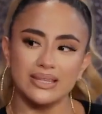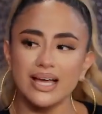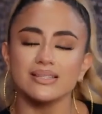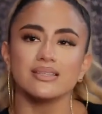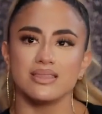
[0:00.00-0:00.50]

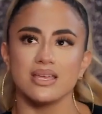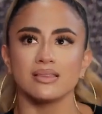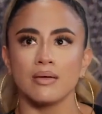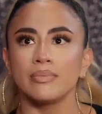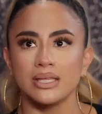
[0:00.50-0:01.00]
That's the thing
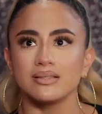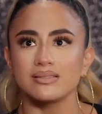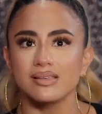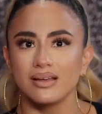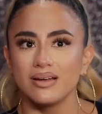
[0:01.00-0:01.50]
that means
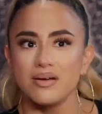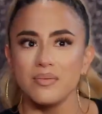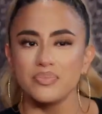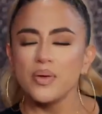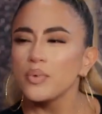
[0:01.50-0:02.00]

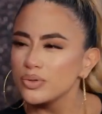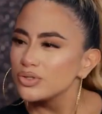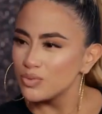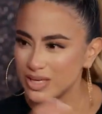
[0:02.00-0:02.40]
the most to